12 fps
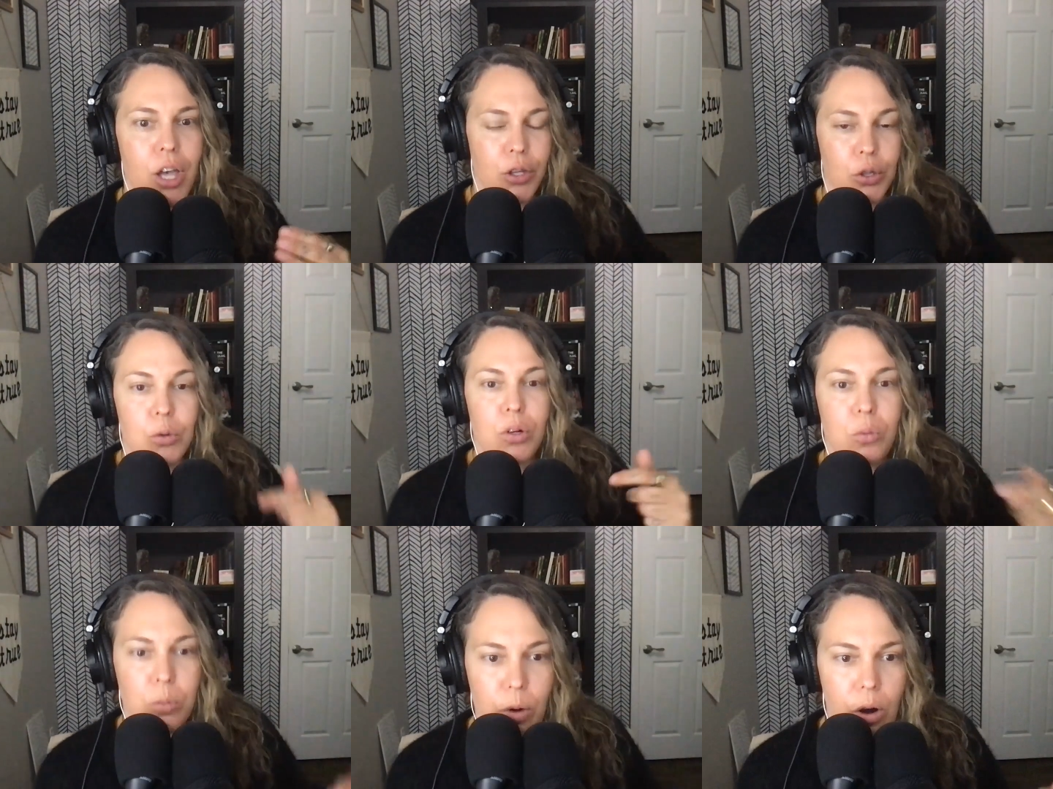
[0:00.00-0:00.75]
You're
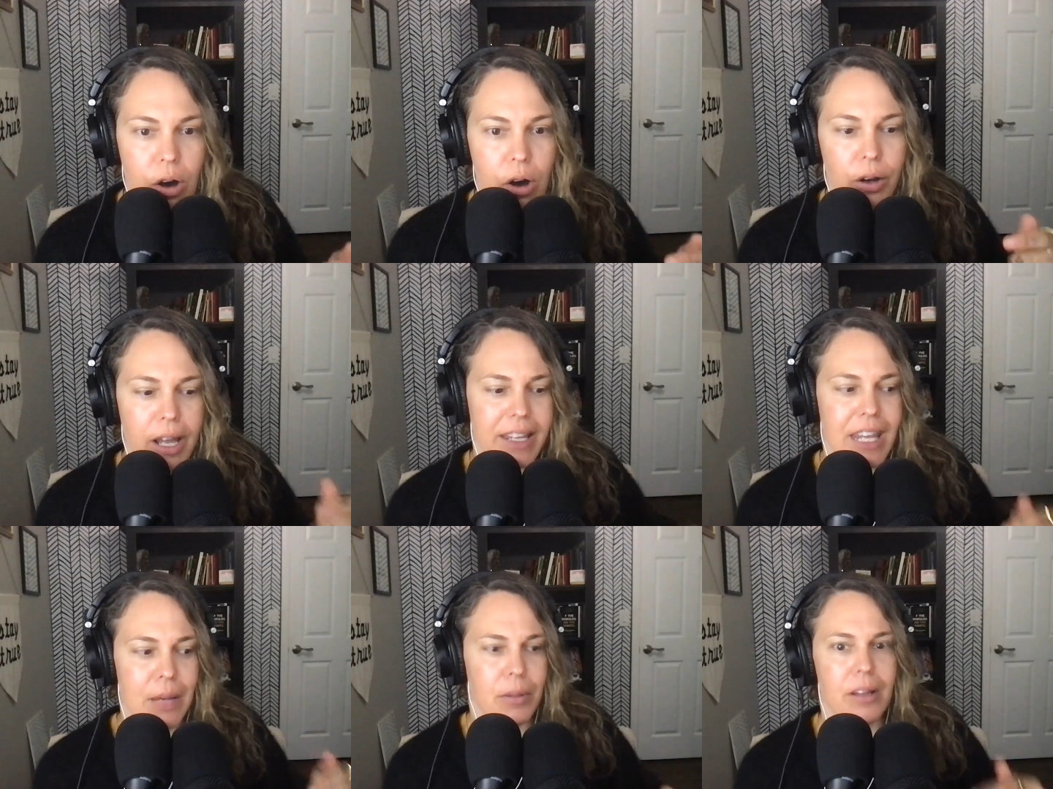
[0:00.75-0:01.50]
wrong. I
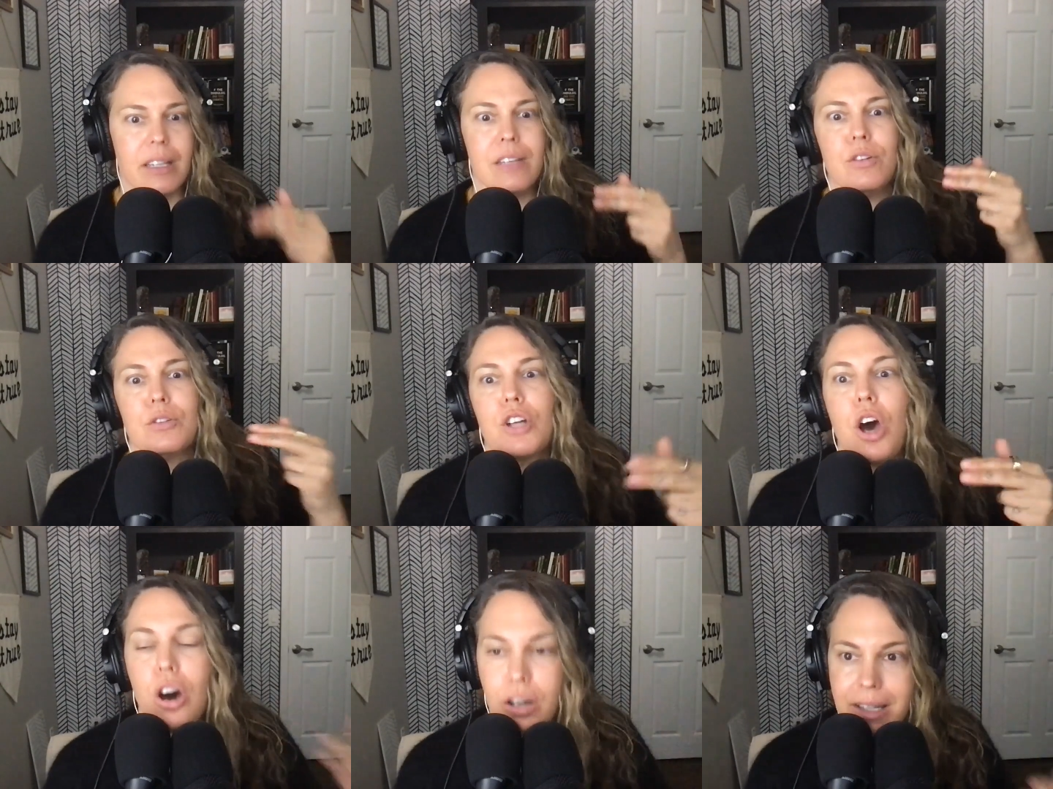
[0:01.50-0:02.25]
can't believe you're
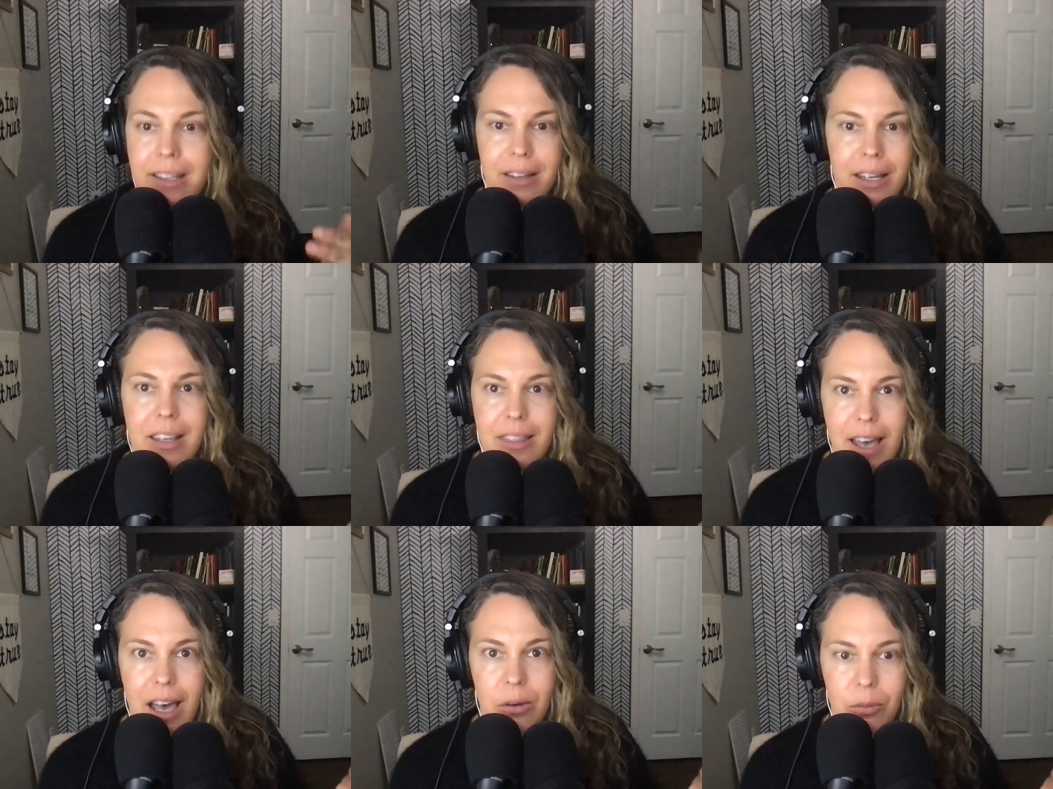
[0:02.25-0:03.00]
talking like
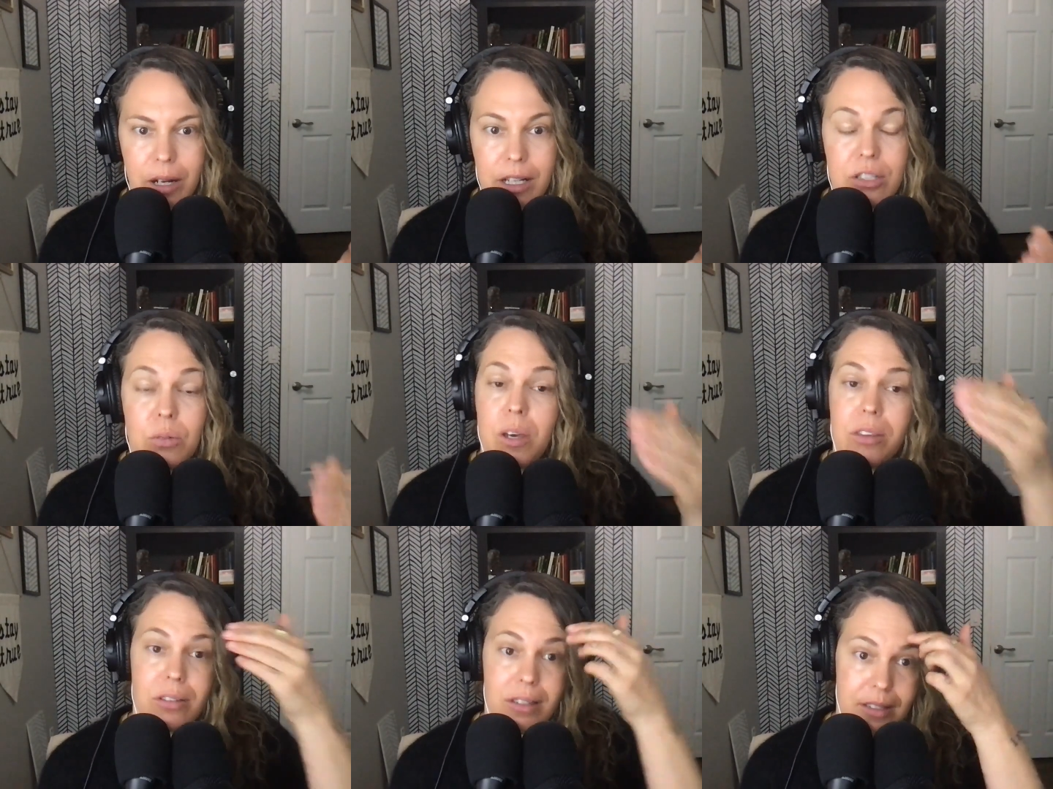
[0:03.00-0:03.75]
that, right? So
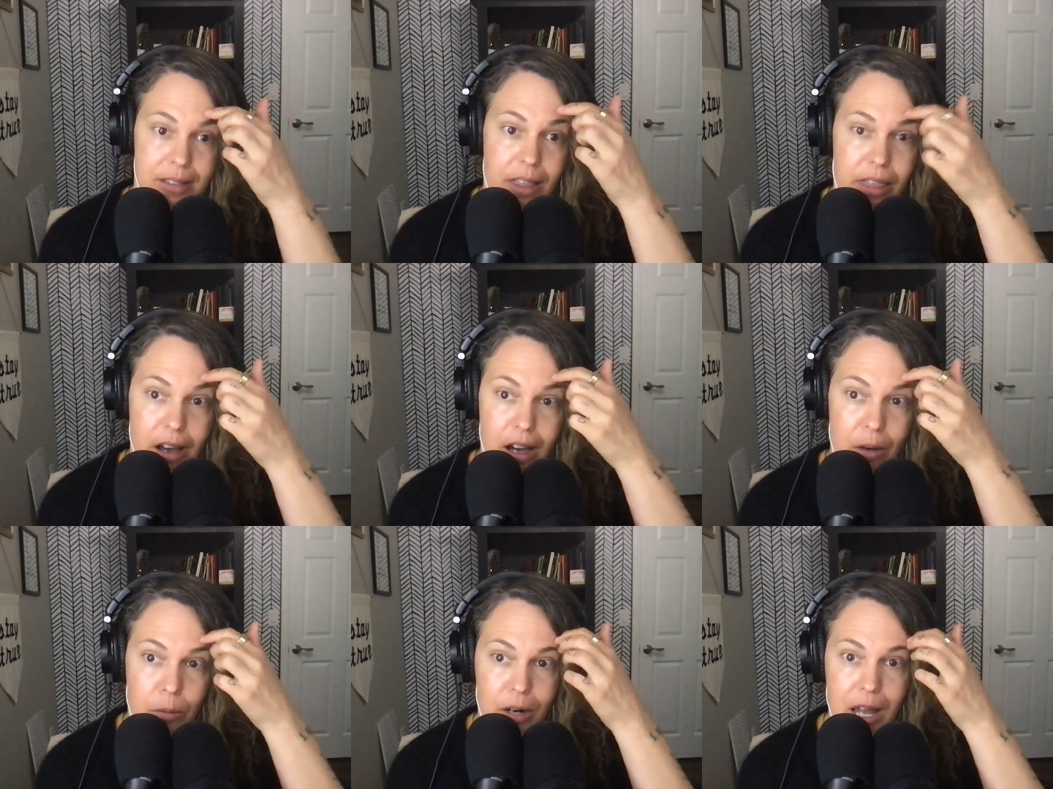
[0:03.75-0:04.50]
whether this is a
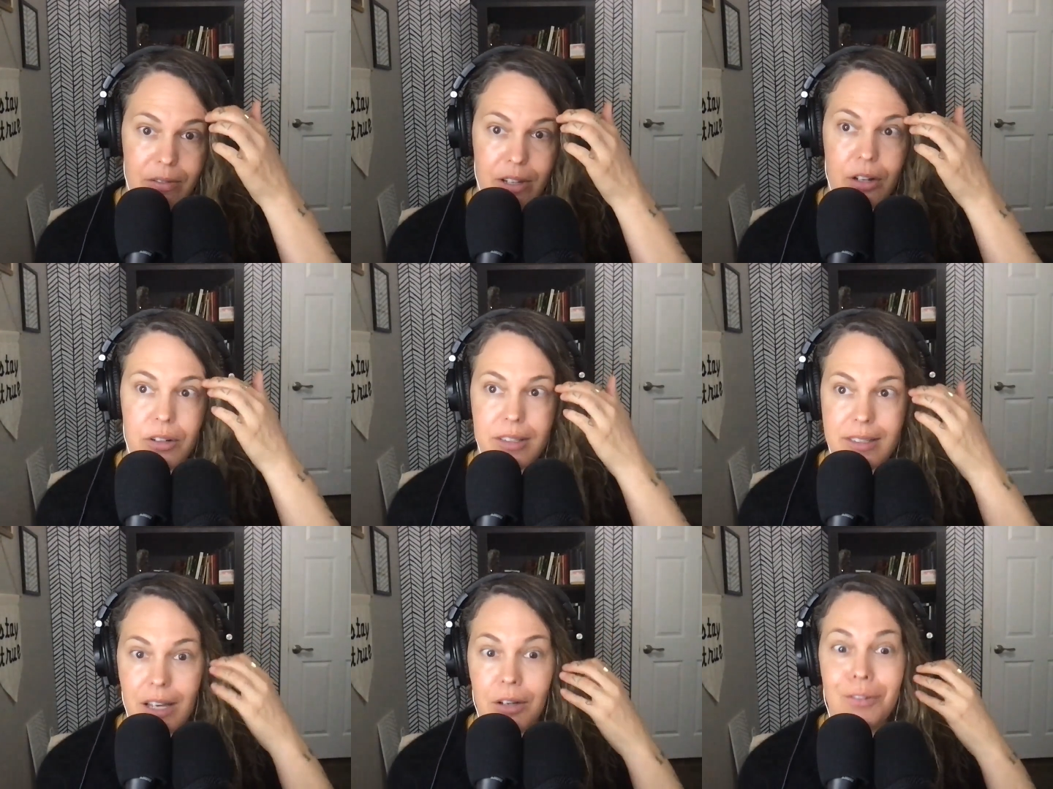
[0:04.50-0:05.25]
thought we're having
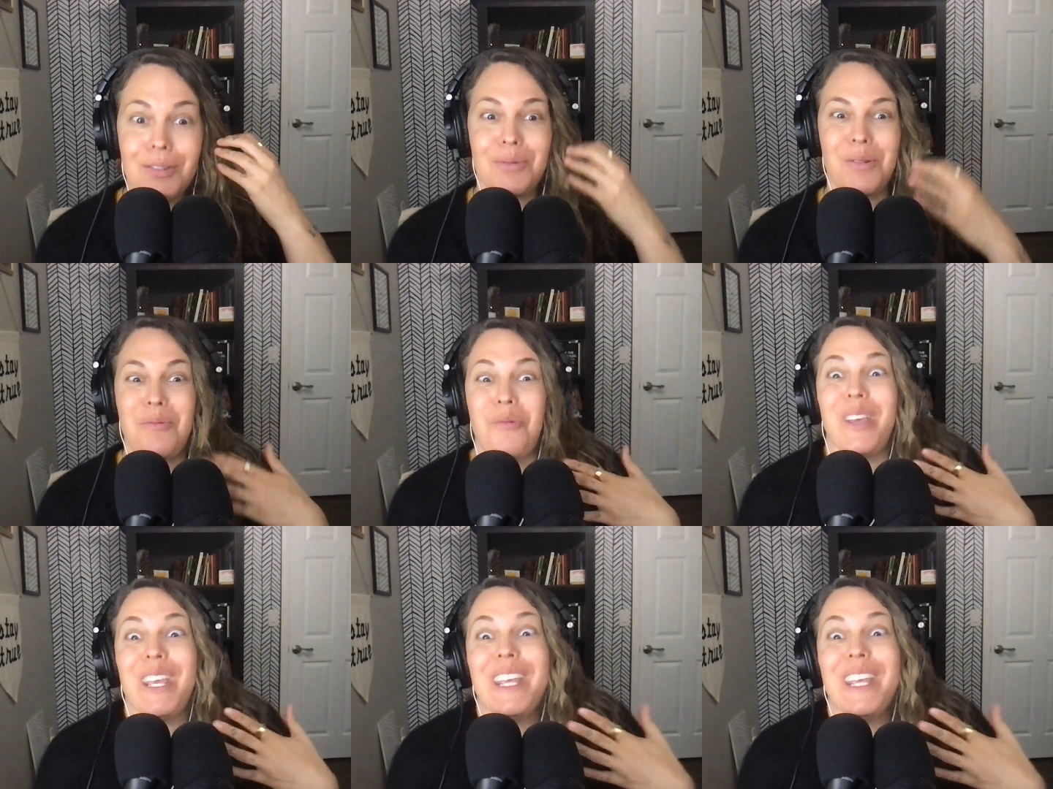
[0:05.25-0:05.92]
ourselves when we